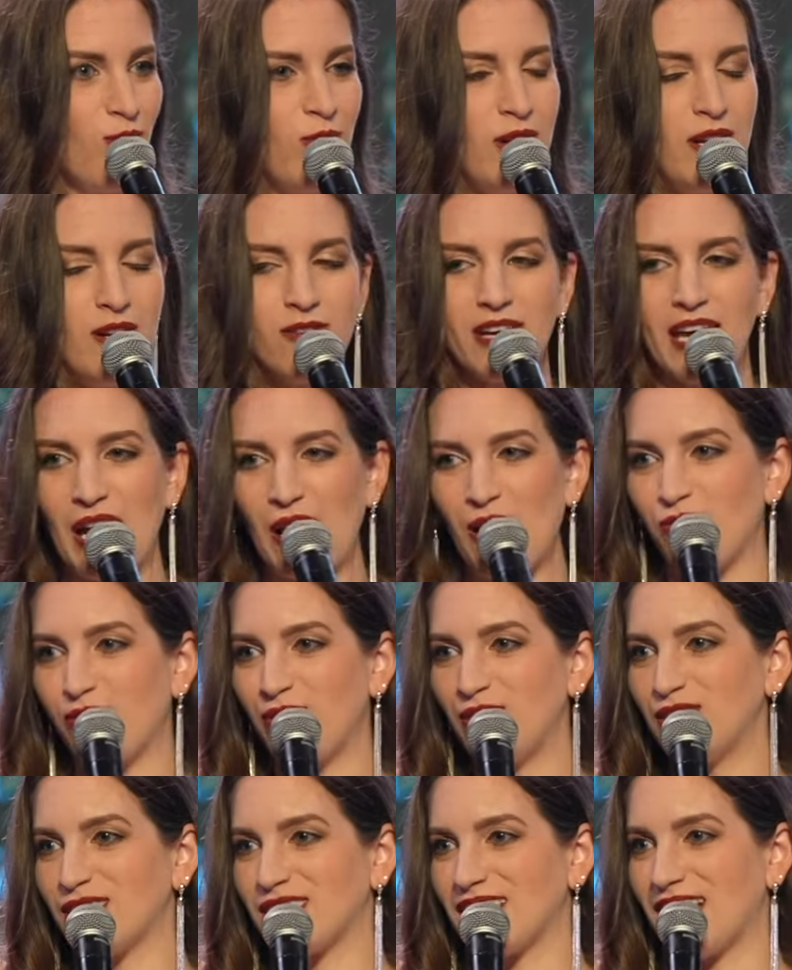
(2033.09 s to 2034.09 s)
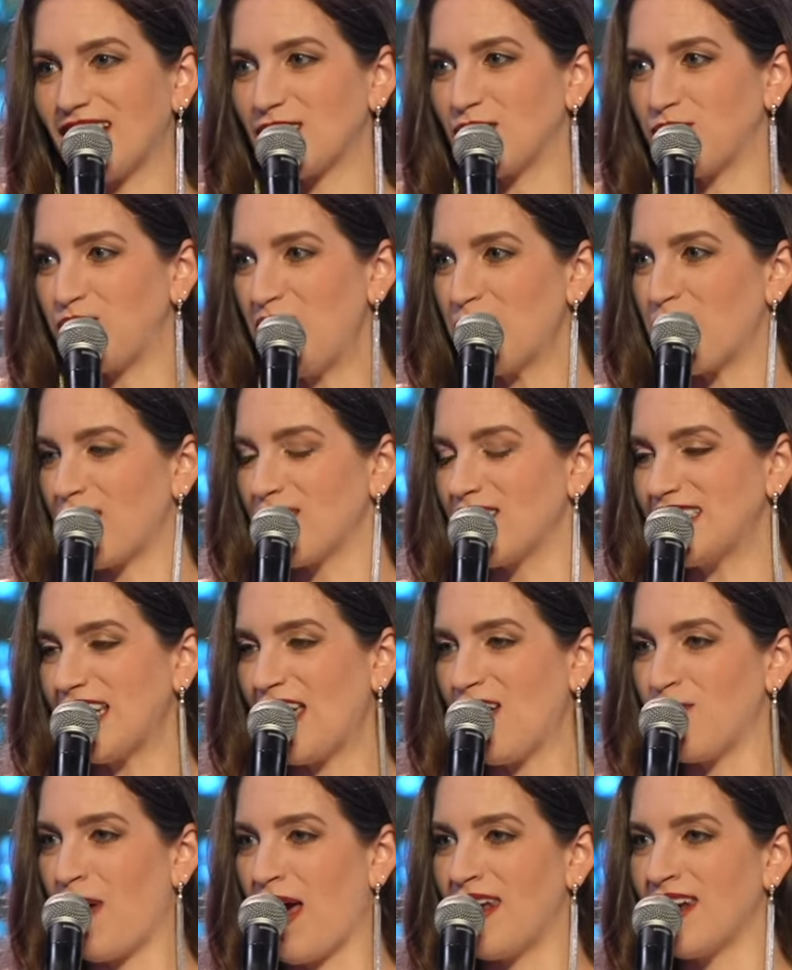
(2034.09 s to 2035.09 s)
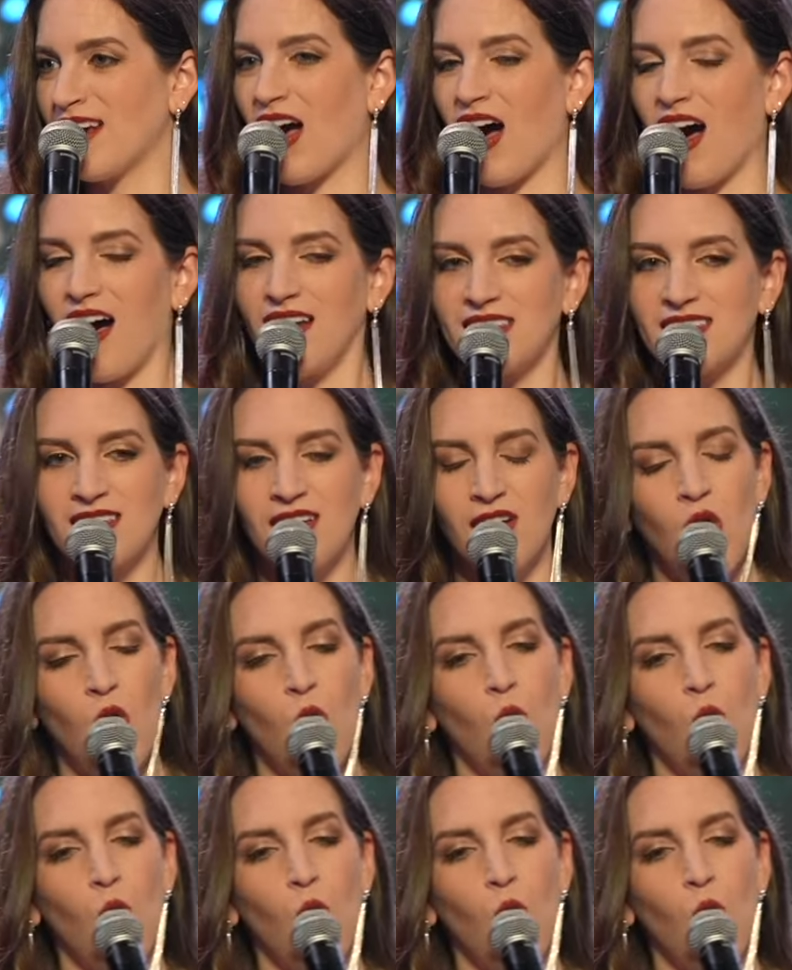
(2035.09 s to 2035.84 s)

We don't care if we look like the people on the day of Pentecost.